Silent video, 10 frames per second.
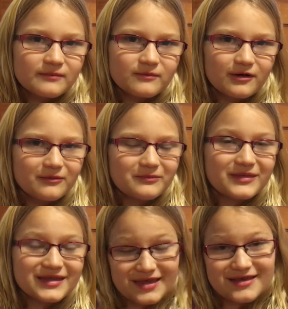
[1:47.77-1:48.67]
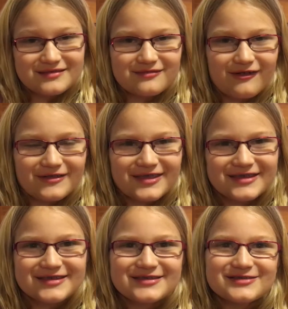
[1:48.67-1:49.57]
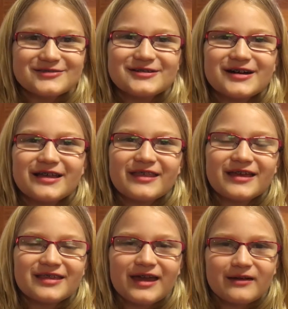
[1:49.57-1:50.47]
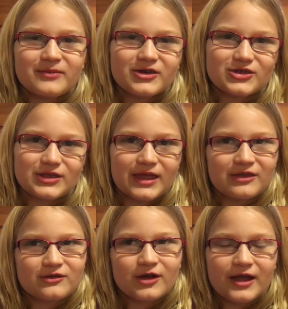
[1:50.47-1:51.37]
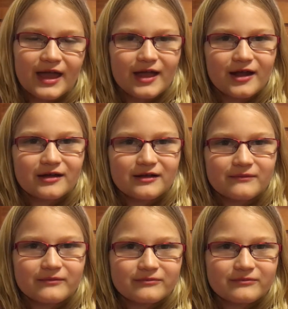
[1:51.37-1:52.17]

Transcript: well, sit on this stool and they take a picture and like do our hair